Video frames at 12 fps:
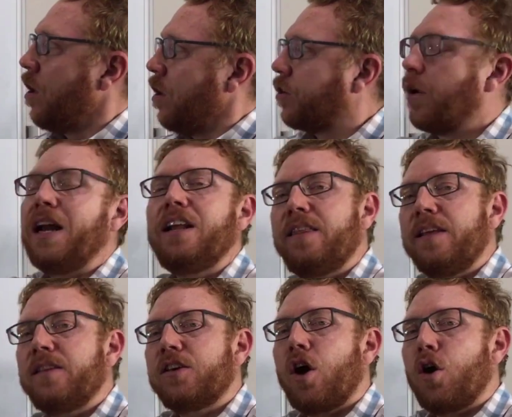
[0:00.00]
So
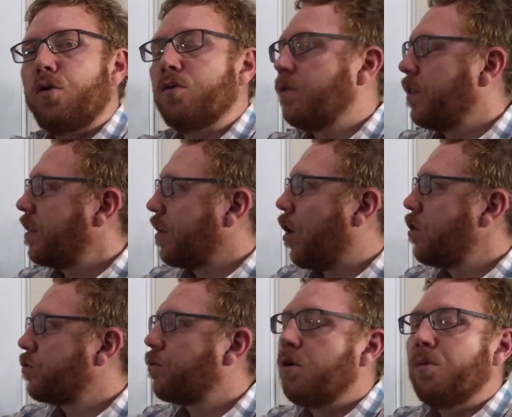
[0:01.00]
anything to go that
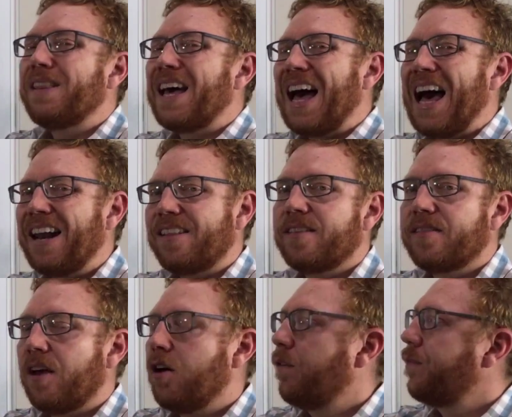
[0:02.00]
goes wrong with the heart
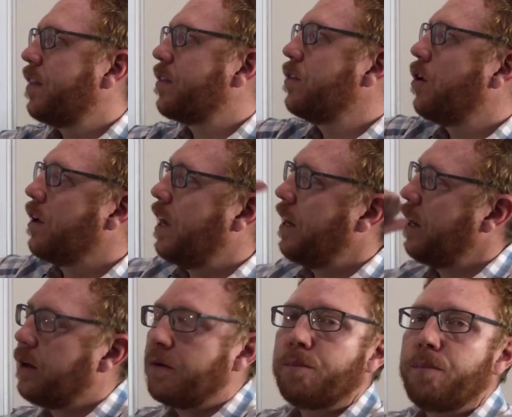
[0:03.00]
itself that's not
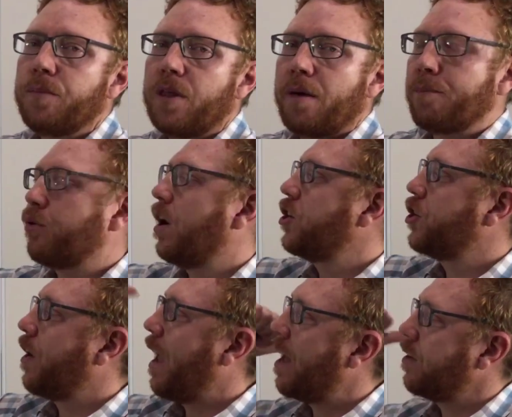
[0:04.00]
getting a
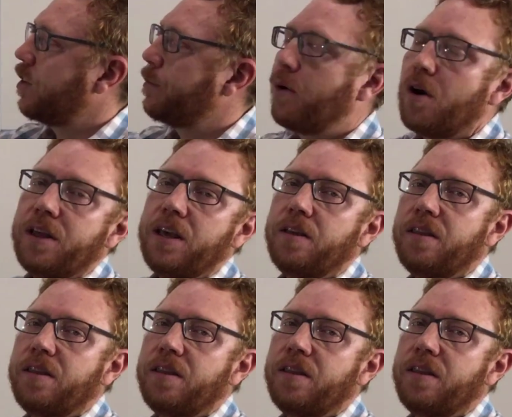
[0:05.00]
pressure out to the body,